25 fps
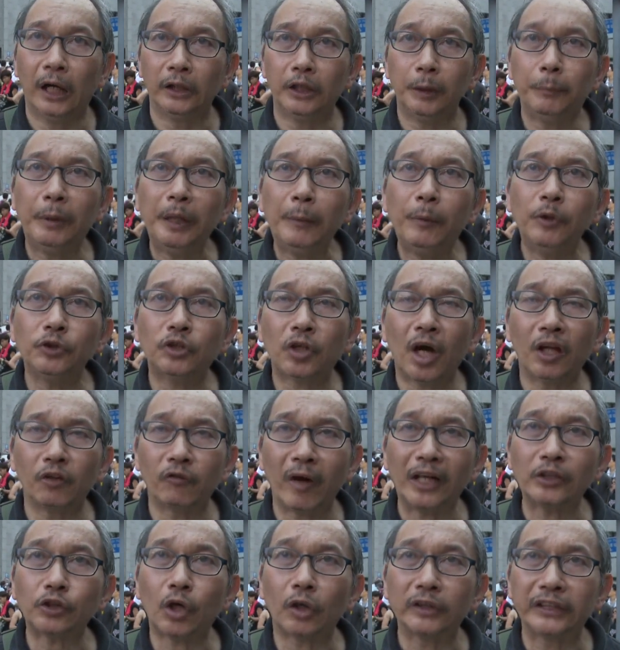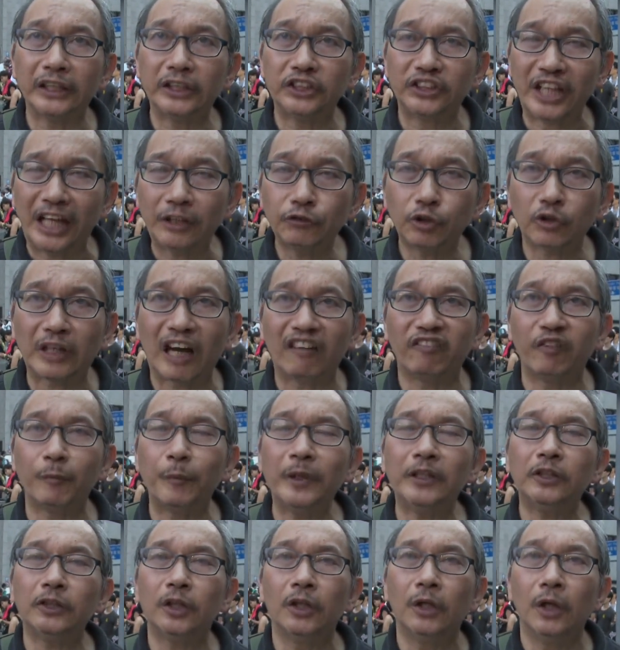the People's Congress or the central
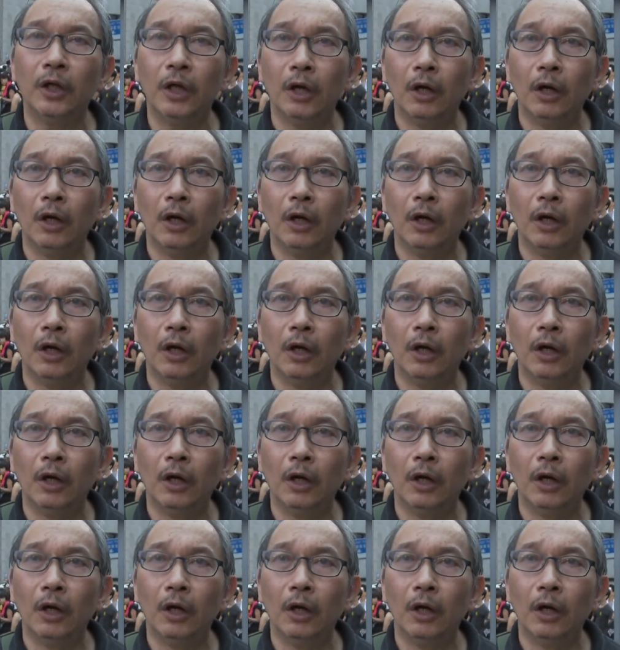government,